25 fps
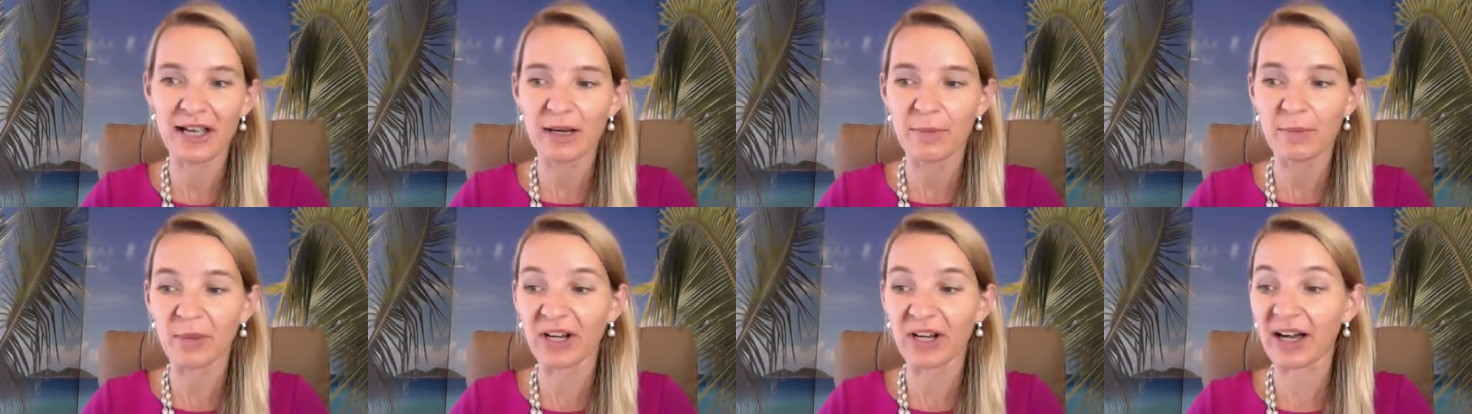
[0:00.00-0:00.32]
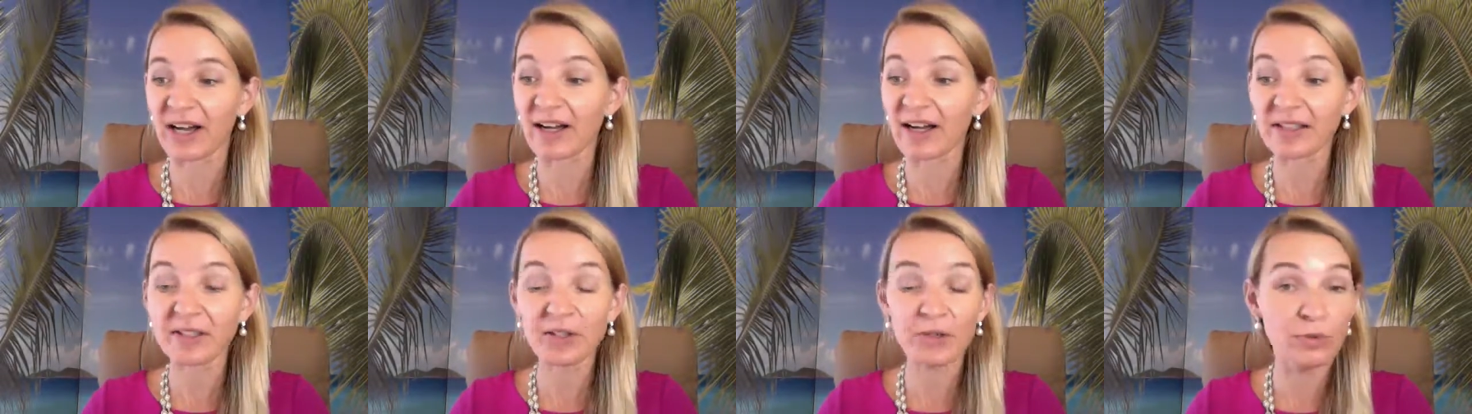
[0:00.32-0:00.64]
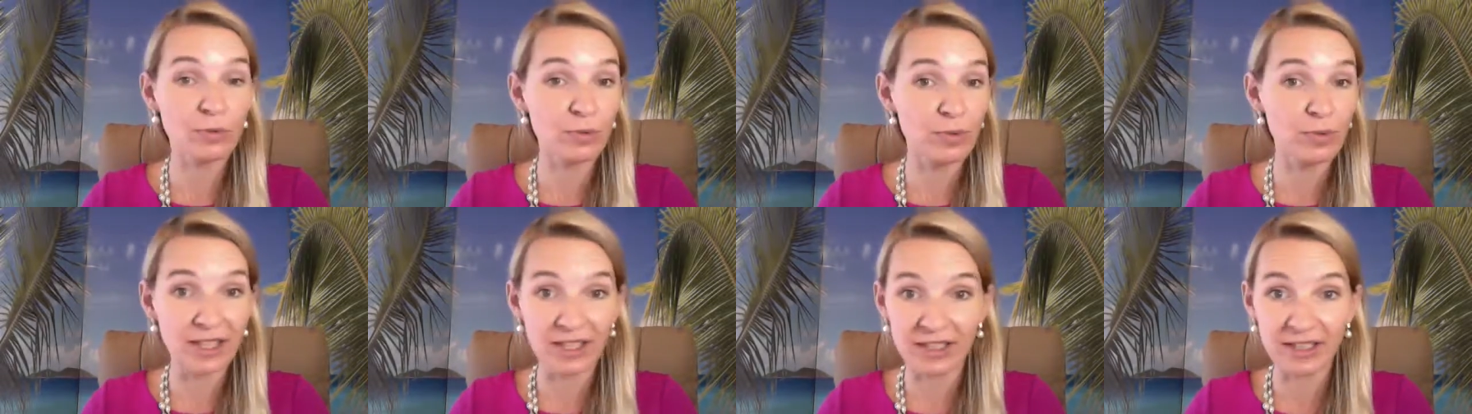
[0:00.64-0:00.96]
But are you
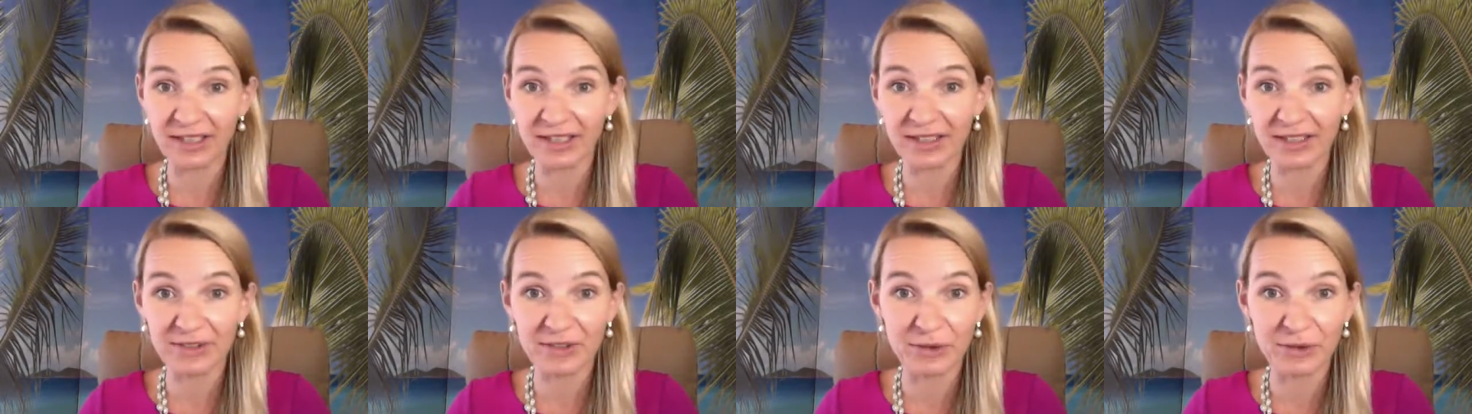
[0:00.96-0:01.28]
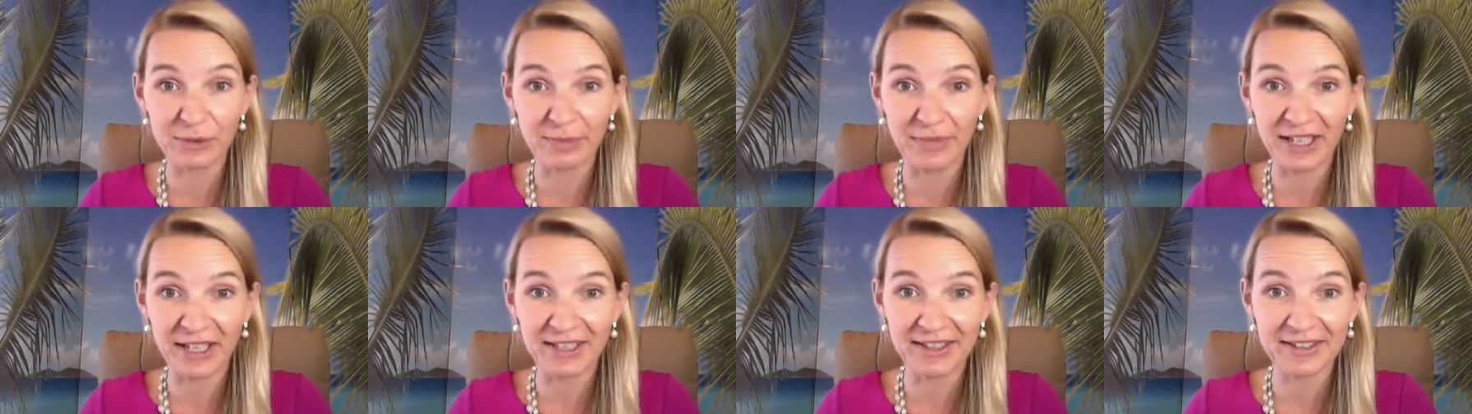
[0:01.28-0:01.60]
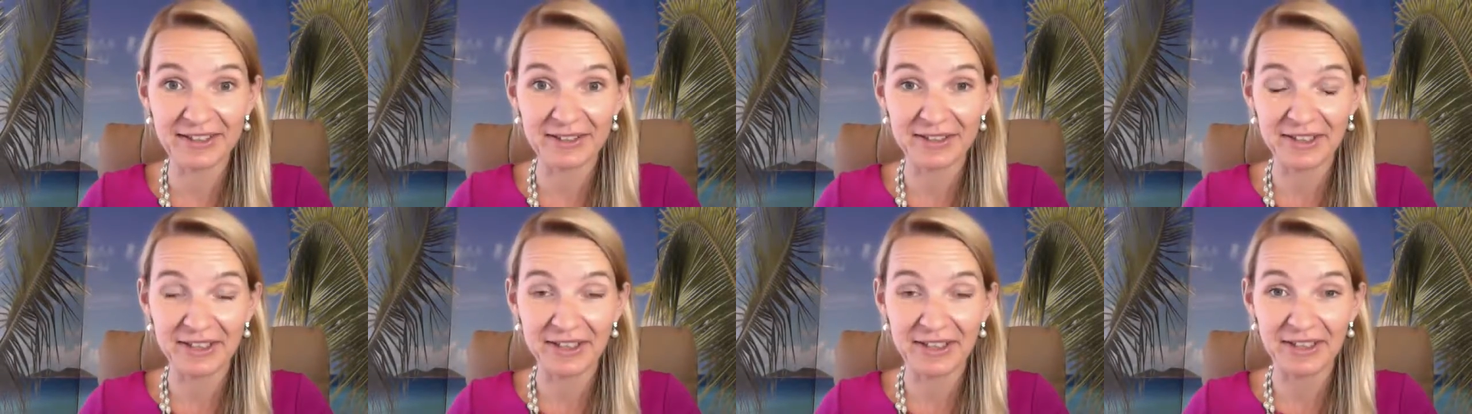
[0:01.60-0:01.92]
willing to make
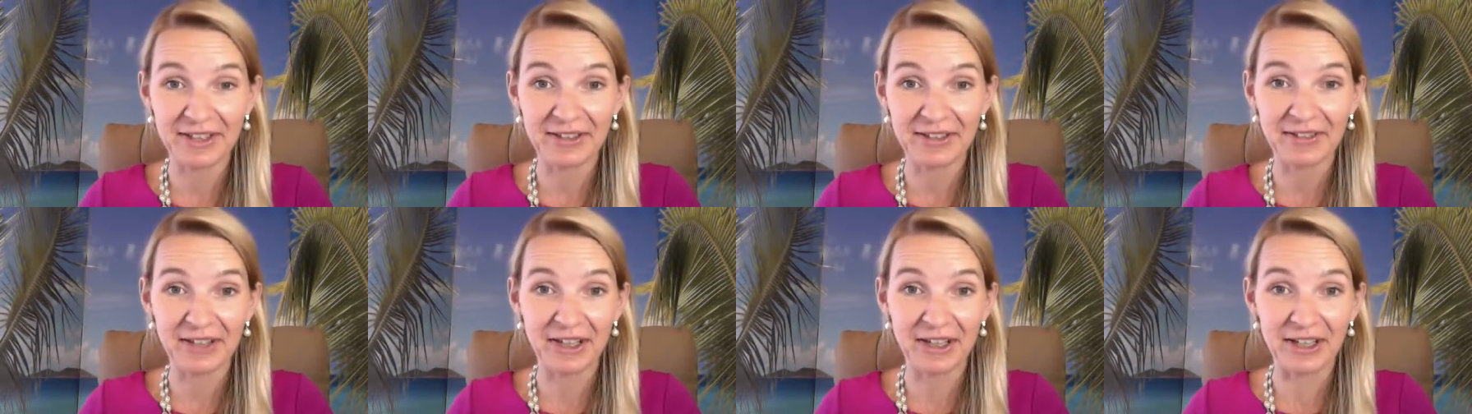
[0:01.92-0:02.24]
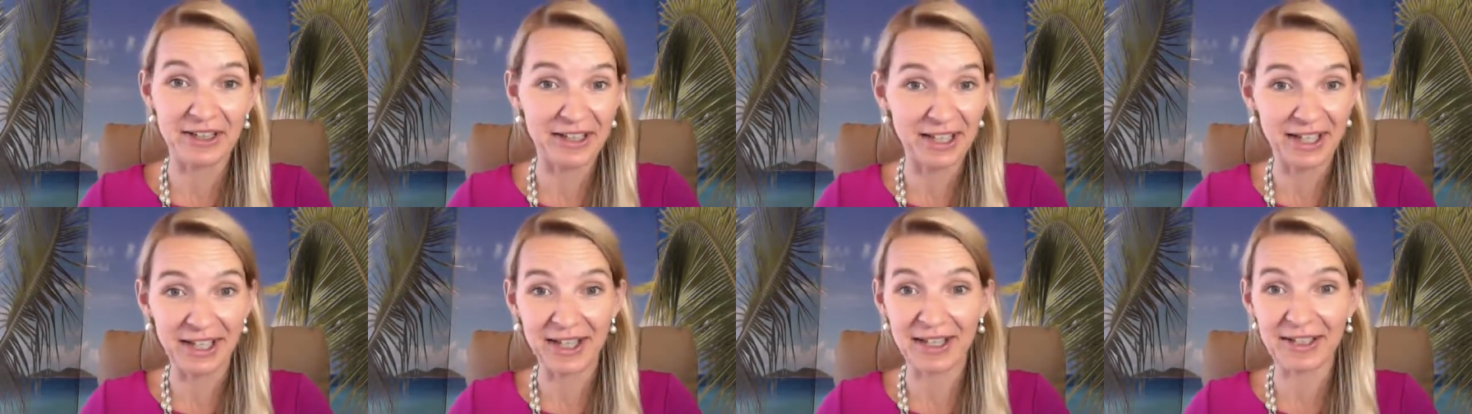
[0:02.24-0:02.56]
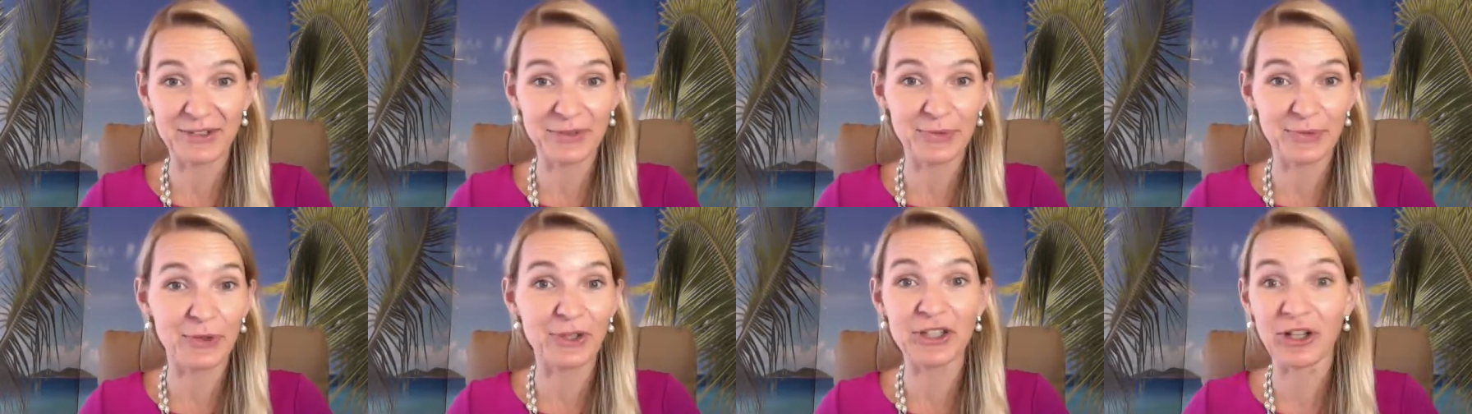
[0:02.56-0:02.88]
a
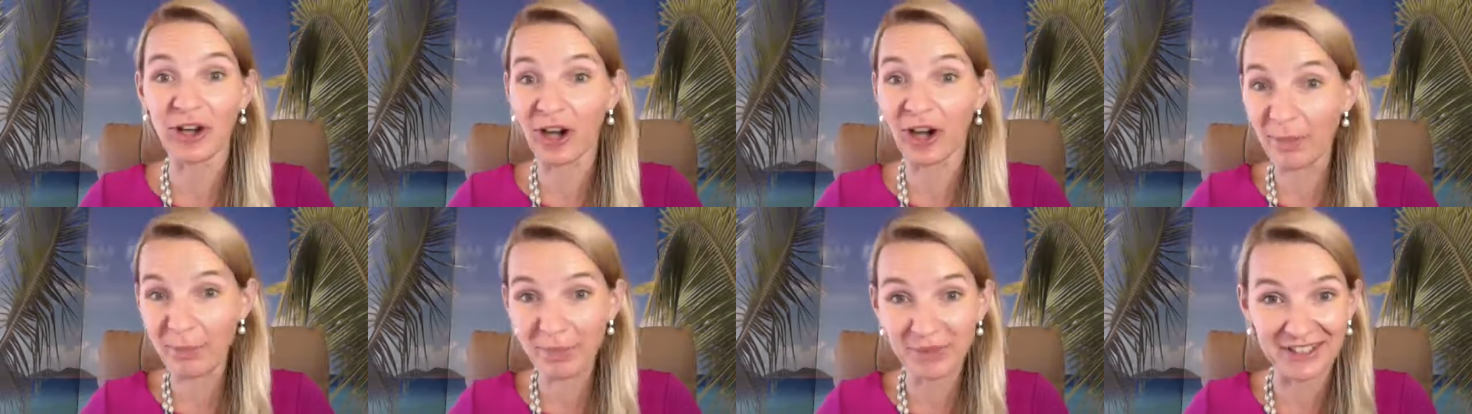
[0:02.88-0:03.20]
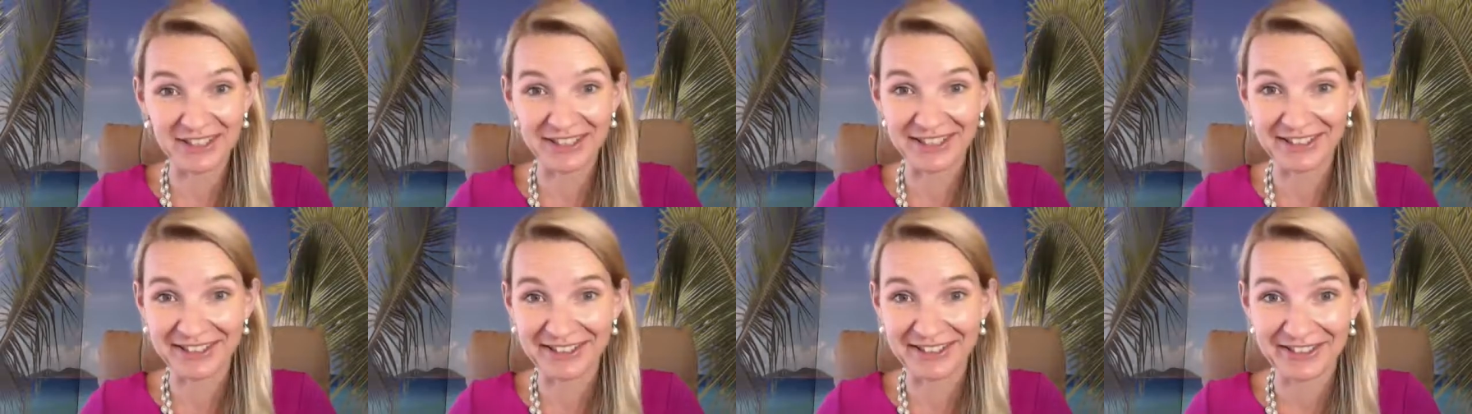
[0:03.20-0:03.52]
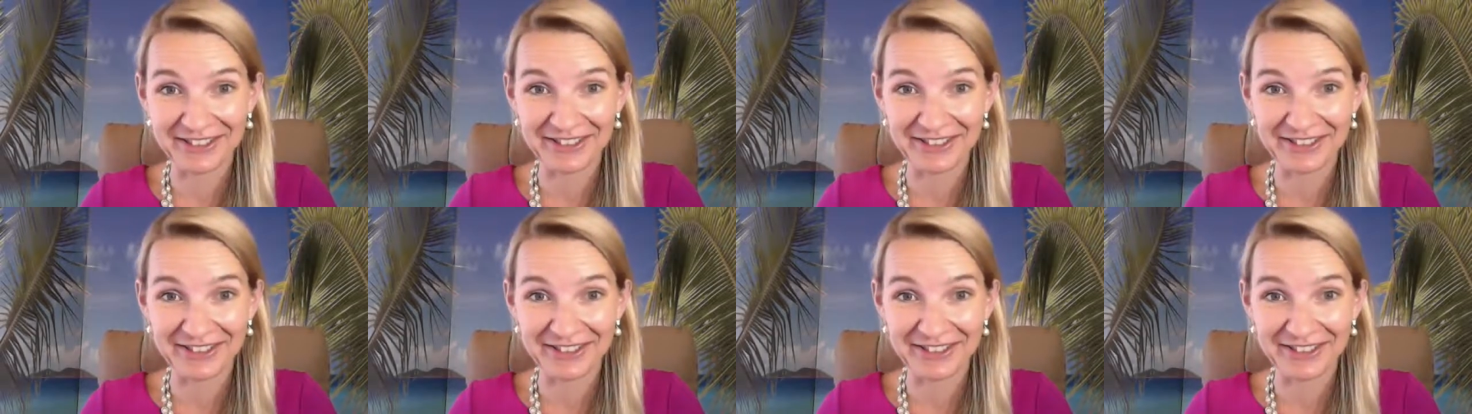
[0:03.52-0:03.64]
case for the opposite,